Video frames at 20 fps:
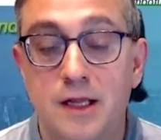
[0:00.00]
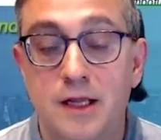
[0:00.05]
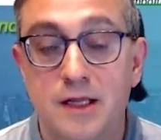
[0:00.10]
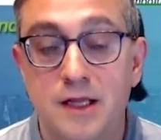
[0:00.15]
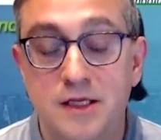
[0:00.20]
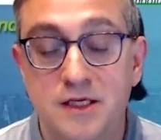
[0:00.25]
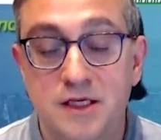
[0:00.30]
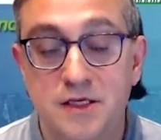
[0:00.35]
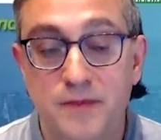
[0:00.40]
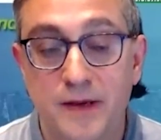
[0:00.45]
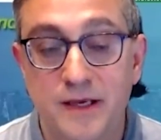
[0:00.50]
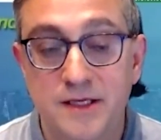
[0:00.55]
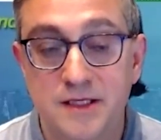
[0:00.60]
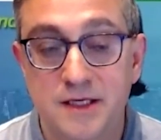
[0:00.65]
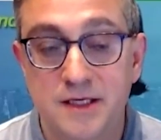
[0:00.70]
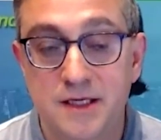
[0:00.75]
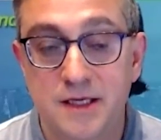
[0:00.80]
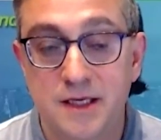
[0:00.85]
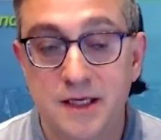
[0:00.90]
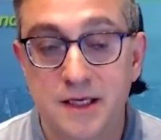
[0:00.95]
It's just
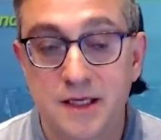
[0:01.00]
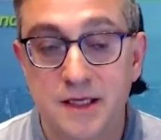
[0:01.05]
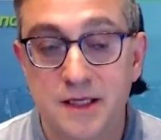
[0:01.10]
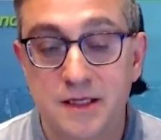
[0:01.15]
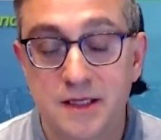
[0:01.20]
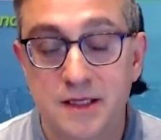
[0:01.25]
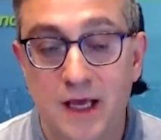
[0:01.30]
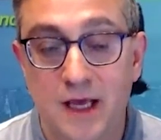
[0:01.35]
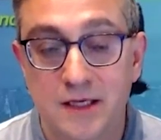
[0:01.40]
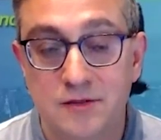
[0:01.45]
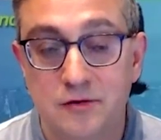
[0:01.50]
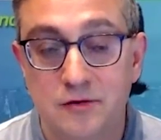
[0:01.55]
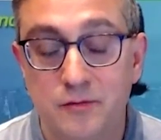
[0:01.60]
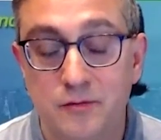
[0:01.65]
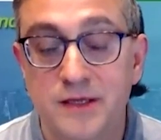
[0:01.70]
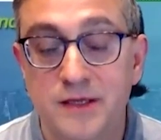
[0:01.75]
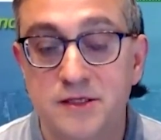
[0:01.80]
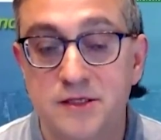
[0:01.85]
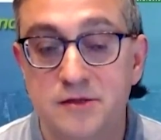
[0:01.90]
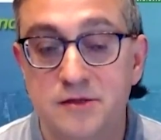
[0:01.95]
basically, it has no
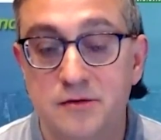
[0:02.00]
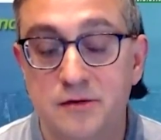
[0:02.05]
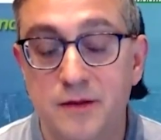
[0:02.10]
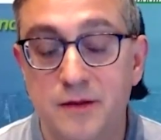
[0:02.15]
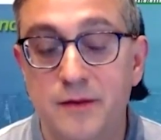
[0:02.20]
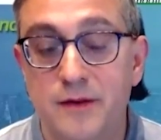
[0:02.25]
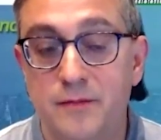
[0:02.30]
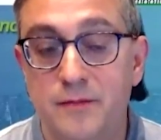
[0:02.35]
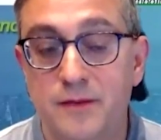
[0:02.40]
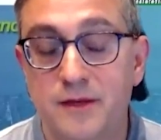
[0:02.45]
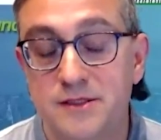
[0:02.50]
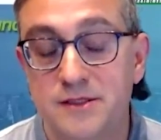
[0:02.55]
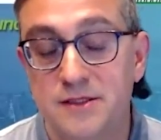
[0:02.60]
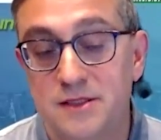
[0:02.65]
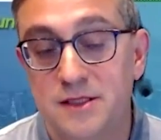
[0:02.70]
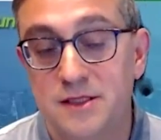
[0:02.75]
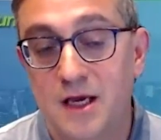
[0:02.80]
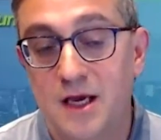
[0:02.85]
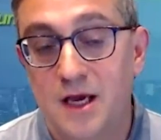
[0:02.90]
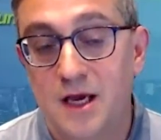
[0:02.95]
business, a limited
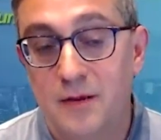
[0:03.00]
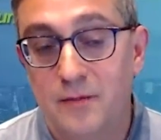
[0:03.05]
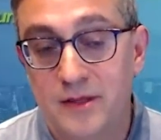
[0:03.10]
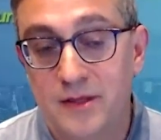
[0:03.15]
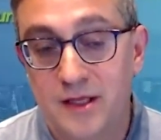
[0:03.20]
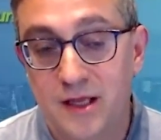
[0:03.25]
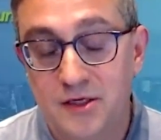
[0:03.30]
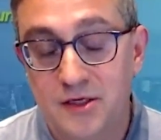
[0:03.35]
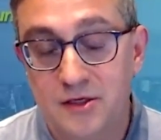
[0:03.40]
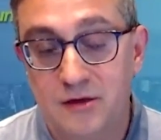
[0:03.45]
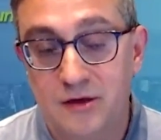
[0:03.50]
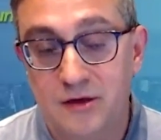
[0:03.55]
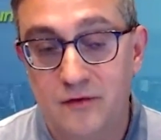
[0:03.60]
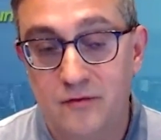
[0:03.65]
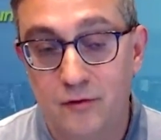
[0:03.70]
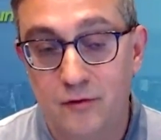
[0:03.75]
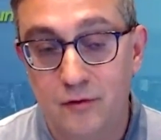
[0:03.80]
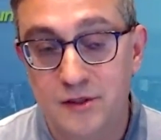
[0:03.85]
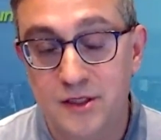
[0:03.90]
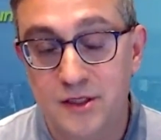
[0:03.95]
business, potential
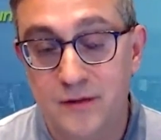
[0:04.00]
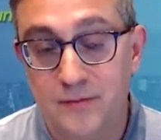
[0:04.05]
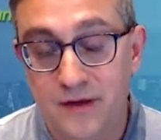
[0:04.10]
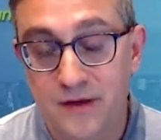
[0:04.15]
conversion.